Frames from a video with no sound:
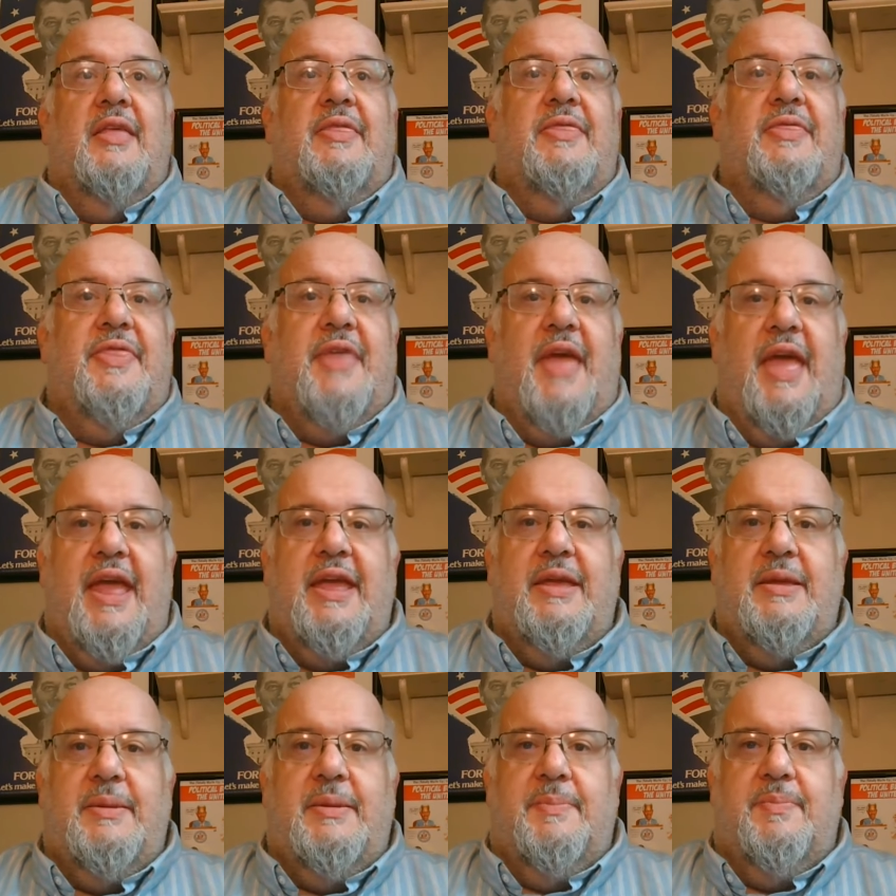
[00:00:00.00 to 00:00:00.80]

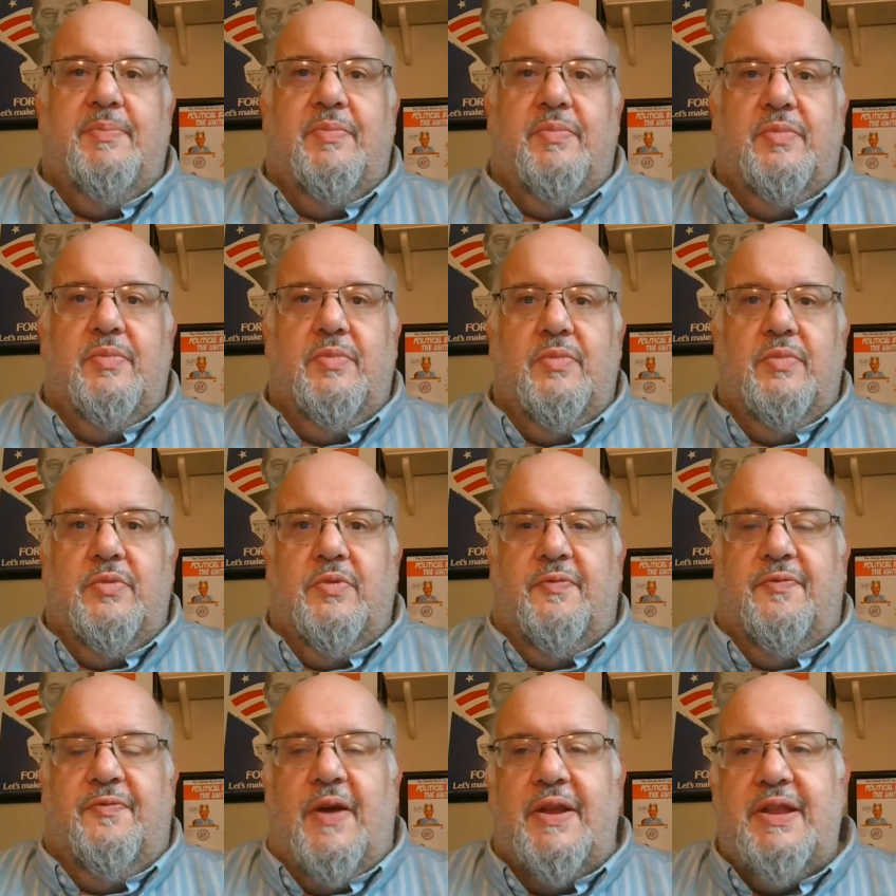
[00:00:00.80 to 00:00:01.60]
they
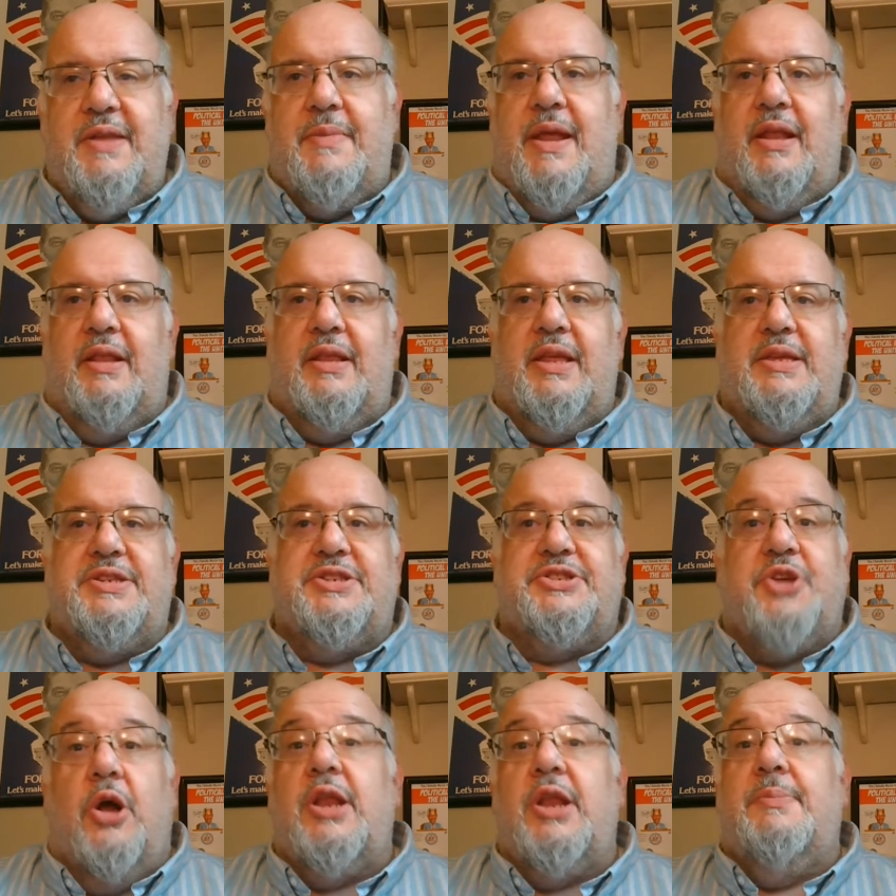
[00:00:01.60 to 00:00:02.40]
fundamentally
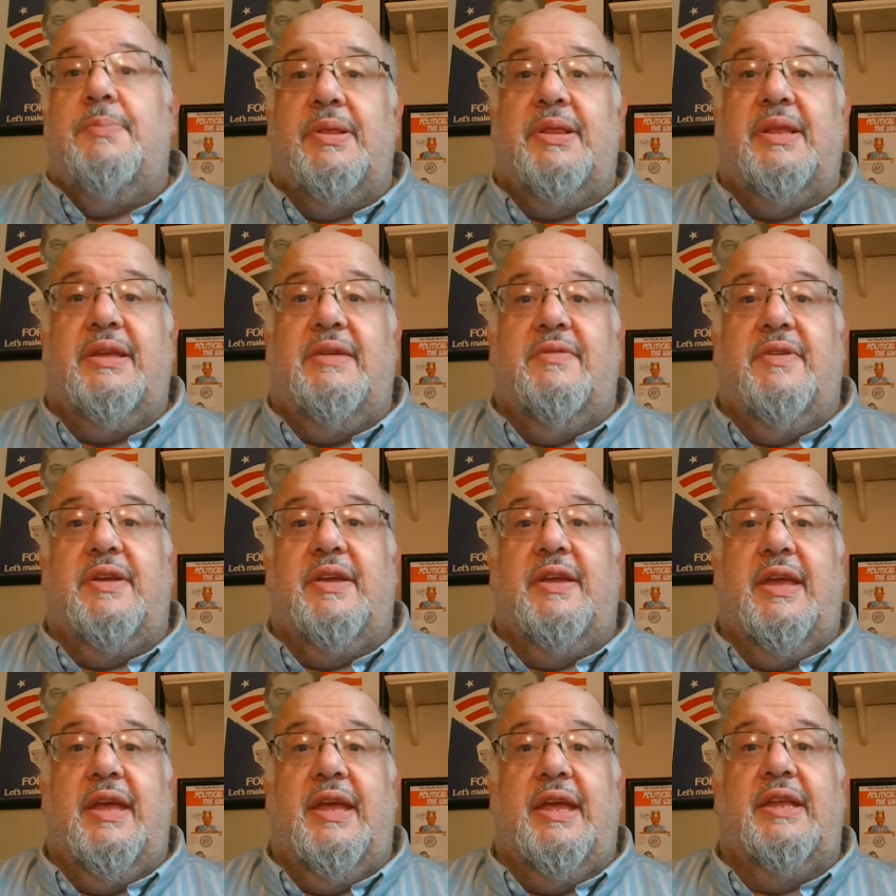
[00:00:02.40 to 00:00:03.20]
started
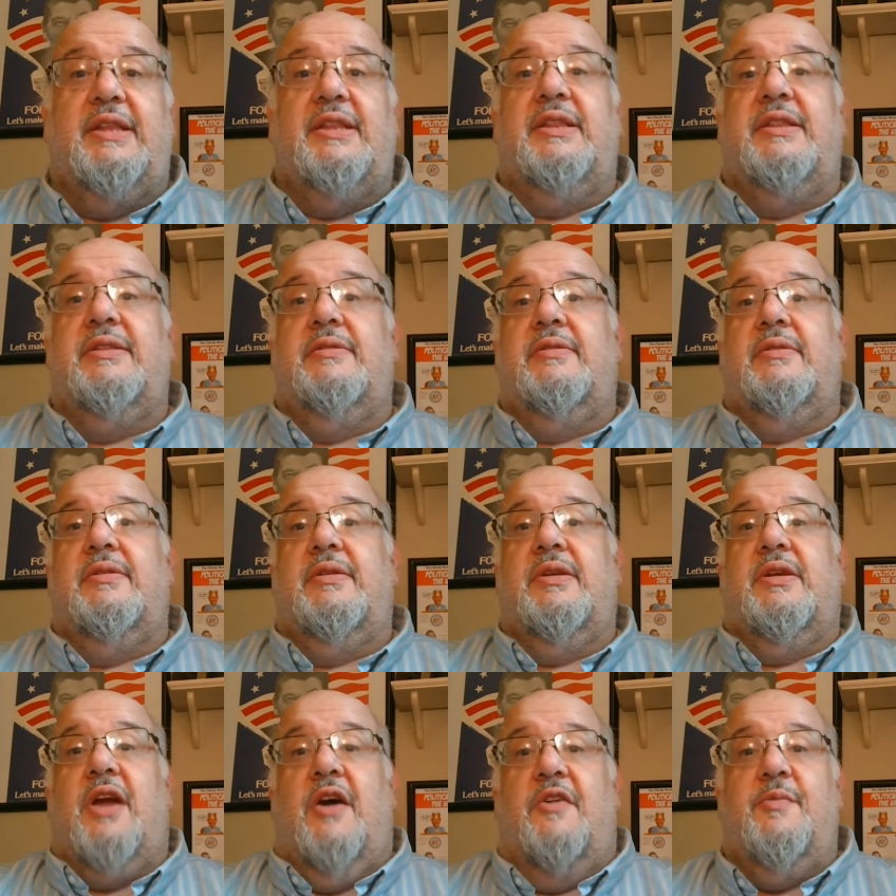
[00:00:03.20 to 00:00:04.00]
believing in
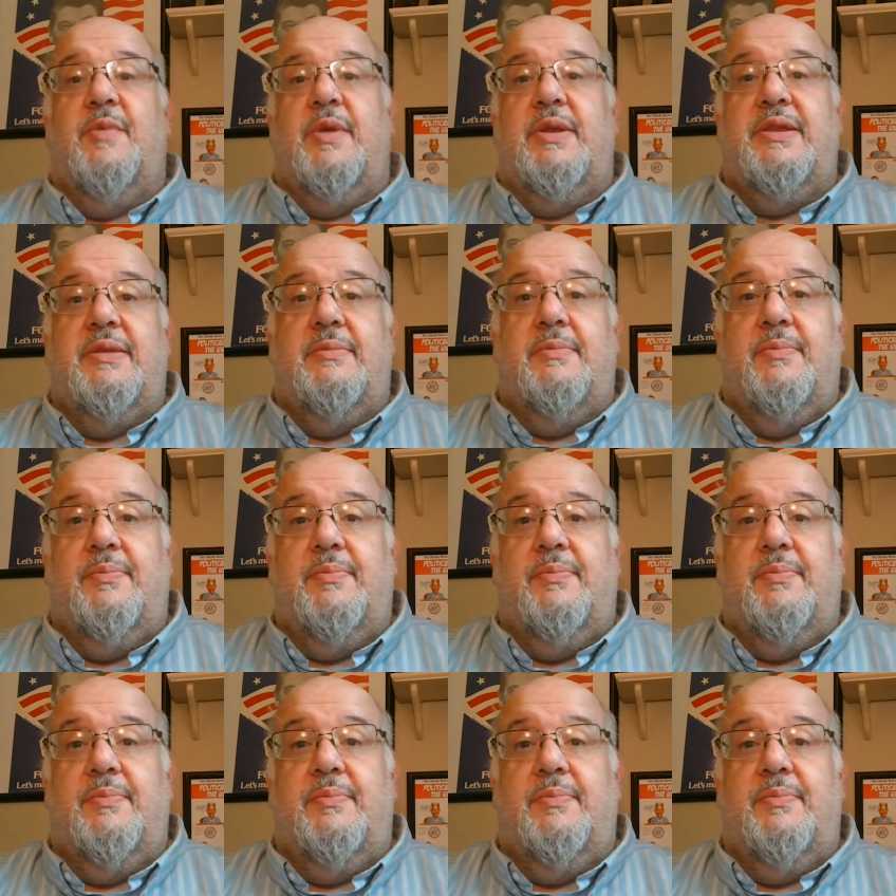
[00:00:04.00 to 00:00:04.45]
government